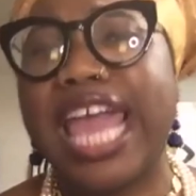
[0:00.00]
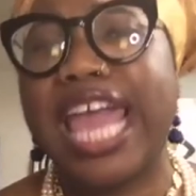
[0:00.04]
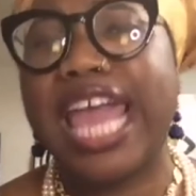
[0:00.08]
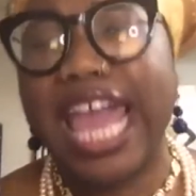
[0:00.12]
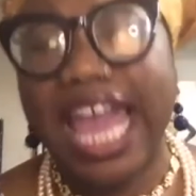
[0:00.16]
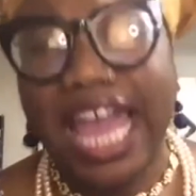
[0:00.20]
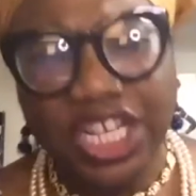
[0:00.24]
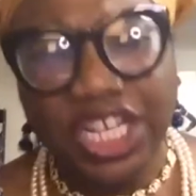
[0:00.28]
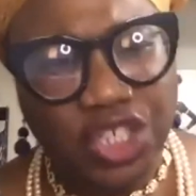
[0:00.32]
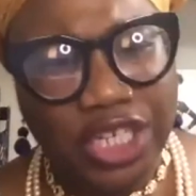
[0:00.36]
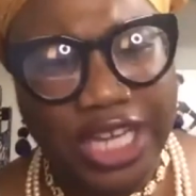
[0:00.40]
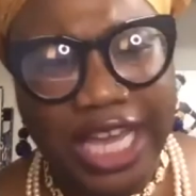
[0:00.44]

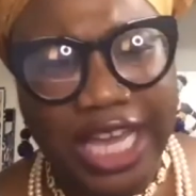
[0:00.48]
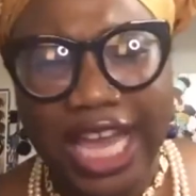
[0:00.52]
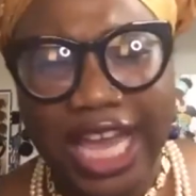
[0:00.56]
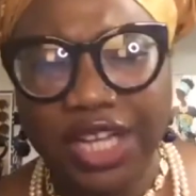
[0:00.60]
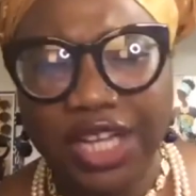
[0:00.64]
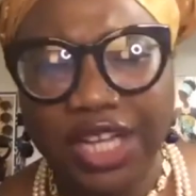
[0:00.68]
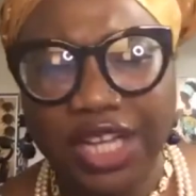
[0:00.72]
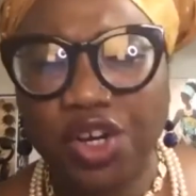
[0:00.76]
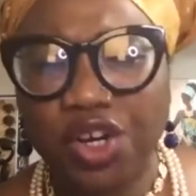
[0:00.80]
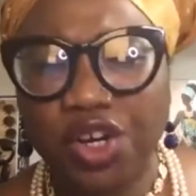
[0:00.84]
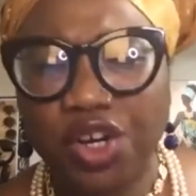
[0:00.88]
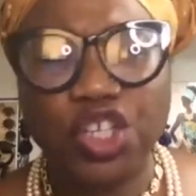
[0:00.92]

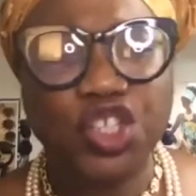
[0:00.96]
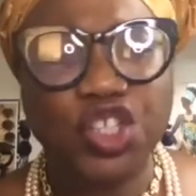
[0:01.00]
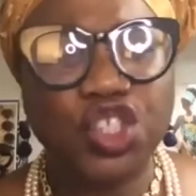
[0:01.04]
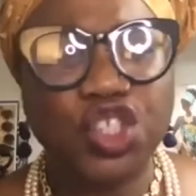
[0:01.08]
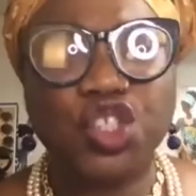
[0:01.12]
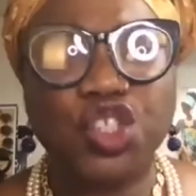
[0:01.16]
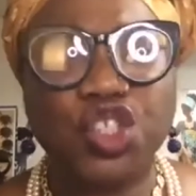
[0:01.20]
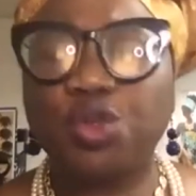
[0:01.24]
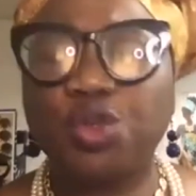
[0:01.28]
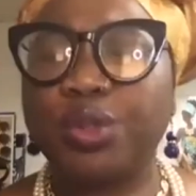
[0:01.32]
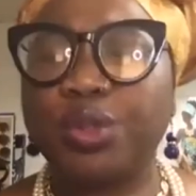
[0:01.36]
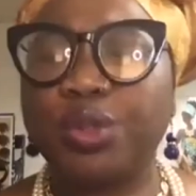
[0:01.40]
educator,
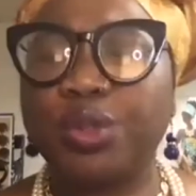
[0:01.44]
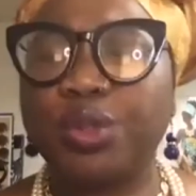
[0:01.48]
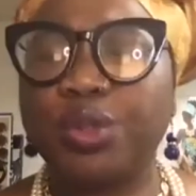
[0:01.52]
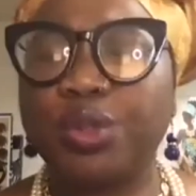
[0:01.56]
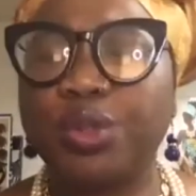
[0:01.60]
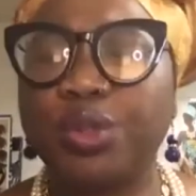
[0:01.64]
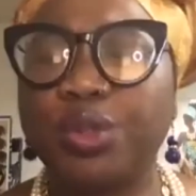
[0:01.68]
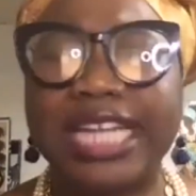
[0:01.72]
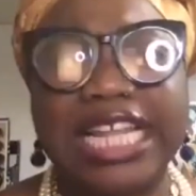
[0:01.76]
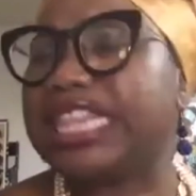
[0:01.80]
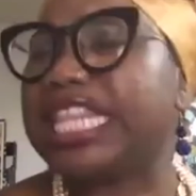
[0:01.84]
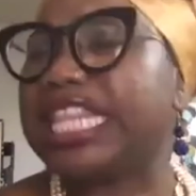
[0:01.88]

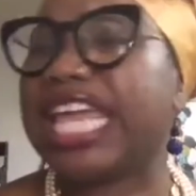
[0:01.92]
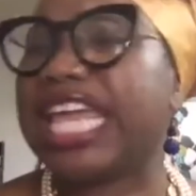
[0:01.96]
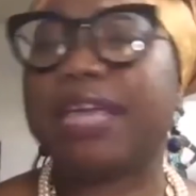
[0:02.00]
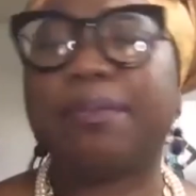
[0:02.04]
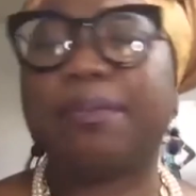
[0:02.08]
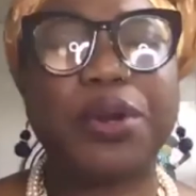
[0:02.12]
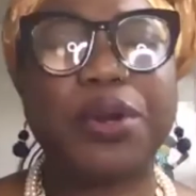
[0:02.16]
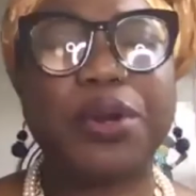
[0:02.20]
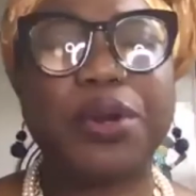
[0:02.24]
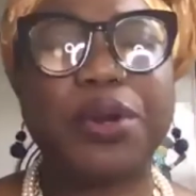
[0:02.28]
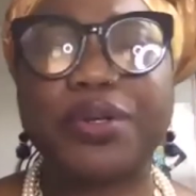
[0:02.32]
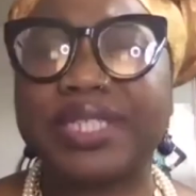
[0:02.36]
student,
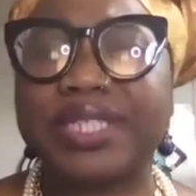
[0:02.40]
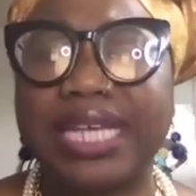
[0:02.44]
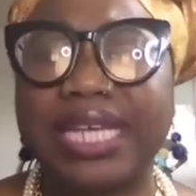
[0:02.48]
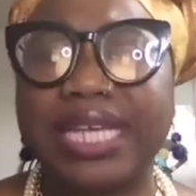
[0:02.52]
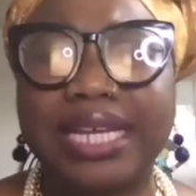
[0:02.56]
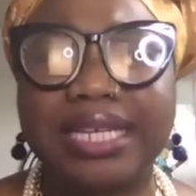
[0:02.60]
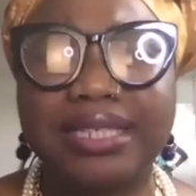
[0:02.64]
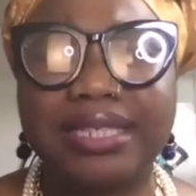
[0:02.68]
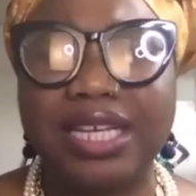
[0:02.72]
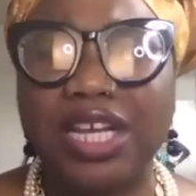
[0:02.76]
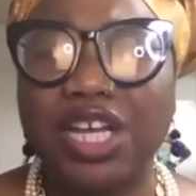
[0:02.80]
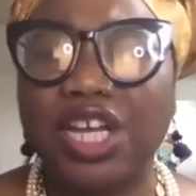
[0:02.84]

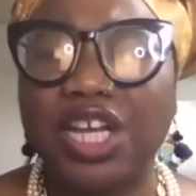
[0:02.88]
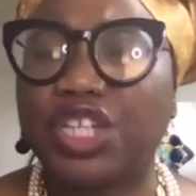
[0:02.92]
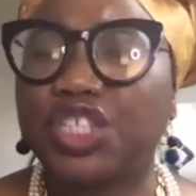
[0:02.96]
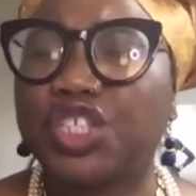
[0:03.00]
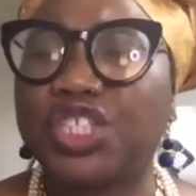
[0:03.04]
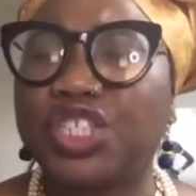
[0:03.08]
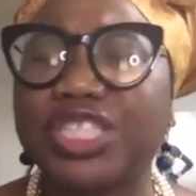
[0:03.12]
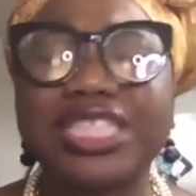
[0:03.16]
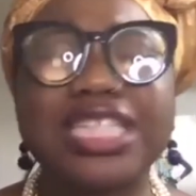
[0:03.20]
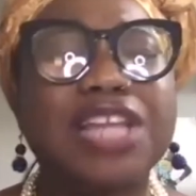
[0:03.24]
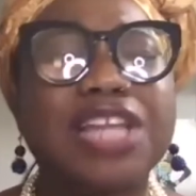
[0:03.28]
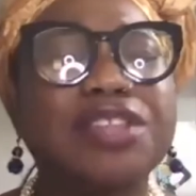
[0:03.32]
layperson,
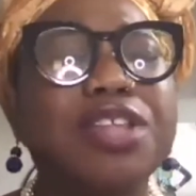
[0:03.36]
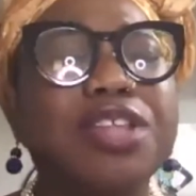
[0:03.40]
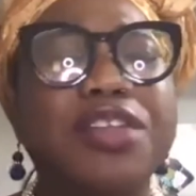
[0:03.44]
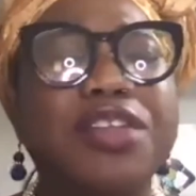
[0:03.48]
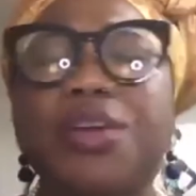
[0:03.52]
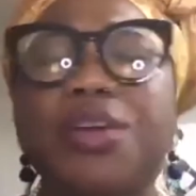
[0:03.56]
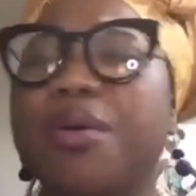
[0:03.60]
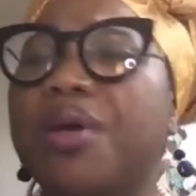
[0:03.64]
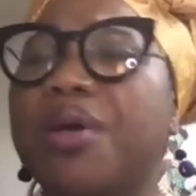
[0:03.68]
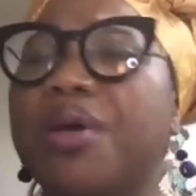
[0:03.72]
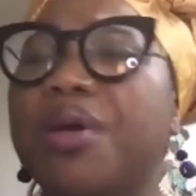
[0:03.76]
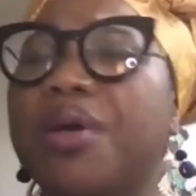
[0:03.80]
or just
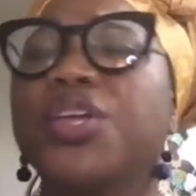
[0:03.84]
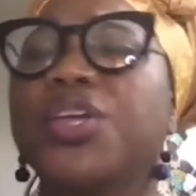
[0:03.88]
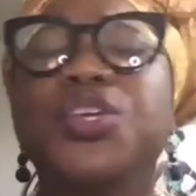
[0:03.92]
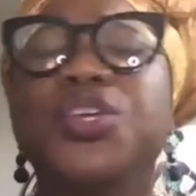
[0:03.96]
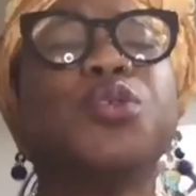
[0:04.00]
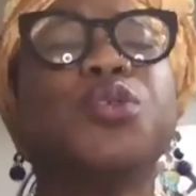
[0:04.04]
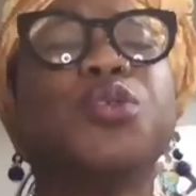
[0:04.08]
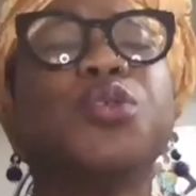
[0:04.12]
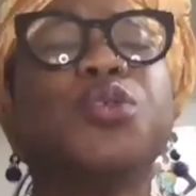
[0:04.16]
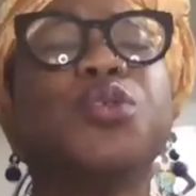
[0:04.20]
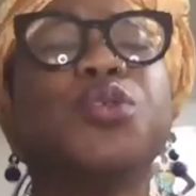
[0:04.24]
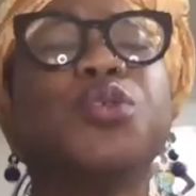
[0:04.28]
another
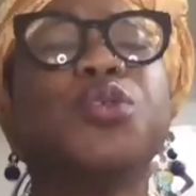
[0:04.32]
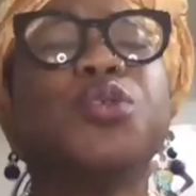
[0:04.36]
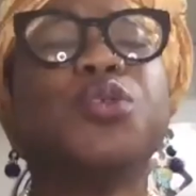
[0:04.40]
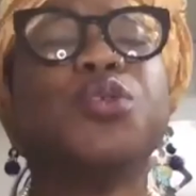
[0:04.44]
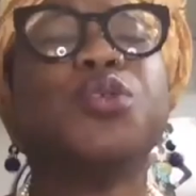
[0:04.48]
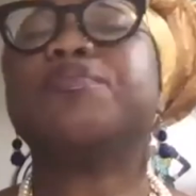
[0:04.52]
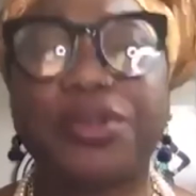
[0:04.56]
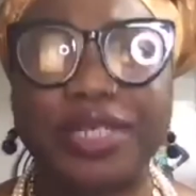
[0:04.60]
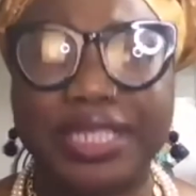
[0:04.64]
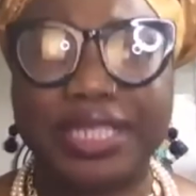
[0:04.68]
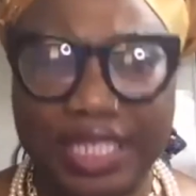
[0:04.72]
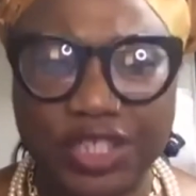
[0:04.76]

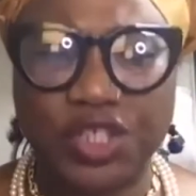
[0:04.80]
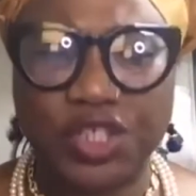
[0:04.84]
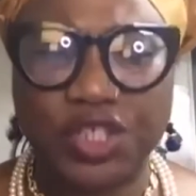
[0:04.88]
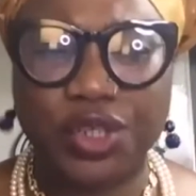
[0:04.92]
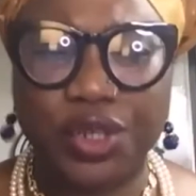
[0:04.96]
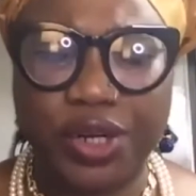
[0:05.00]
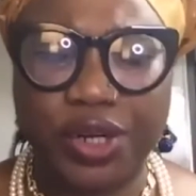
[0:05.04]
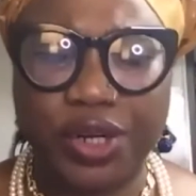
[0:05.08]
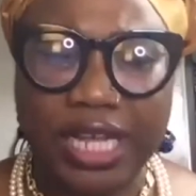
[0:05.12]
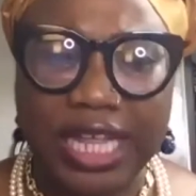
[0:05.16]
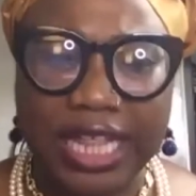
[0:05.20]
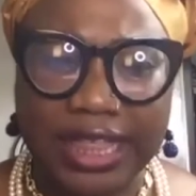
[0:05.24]
human brother or
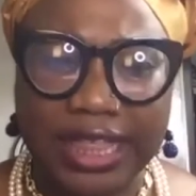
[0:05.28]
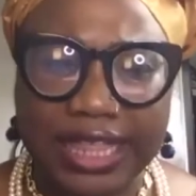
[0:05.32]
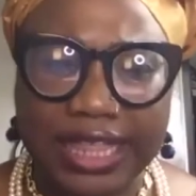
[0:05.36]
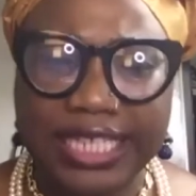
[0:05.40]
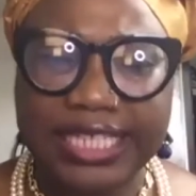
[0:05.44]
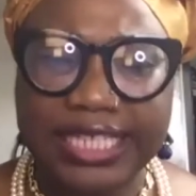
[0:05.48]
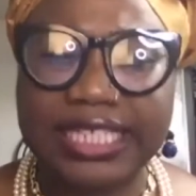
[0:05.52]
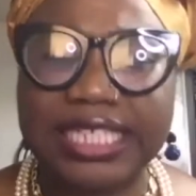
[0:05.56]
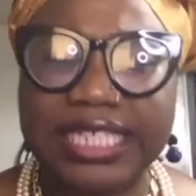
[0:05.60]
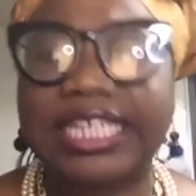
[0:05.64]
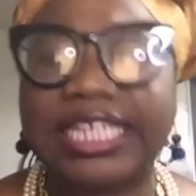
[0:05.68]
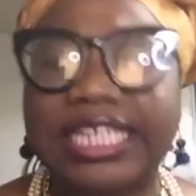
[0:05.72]

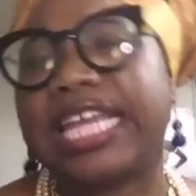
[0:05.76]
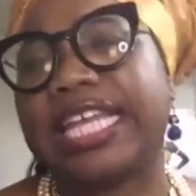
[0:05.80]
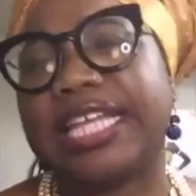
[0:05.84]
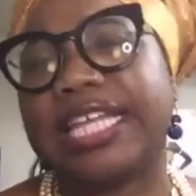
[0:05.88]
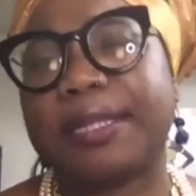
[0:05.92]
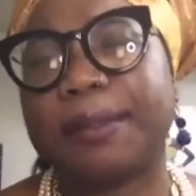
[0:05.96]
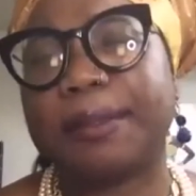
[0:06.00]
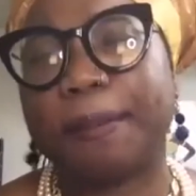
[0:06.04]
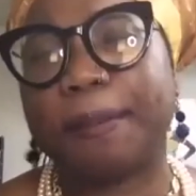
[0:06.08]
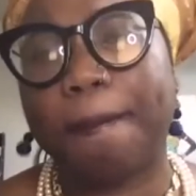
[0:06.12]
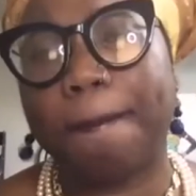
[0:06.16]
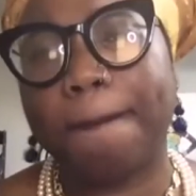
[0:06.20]
sister listening
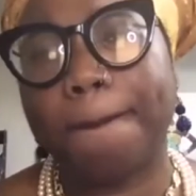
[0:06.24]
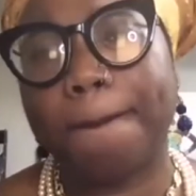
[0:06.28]
in.